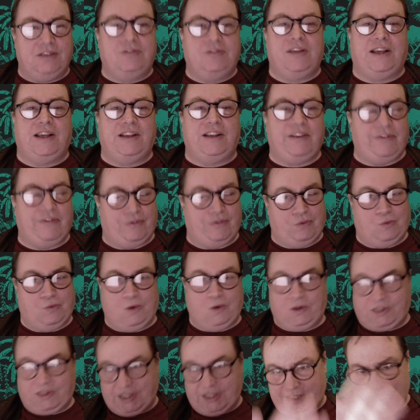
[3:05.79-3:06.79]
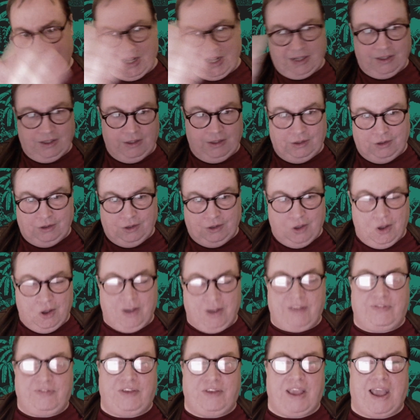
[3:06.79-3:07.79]
Thank you for watching that little lot,
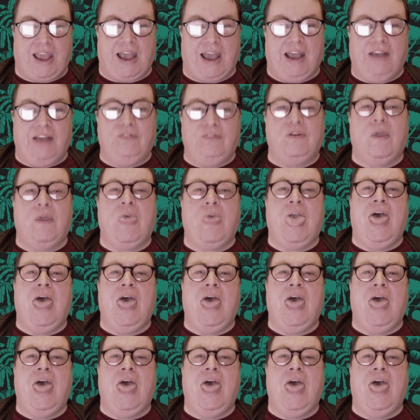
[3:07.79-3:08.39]
if you have.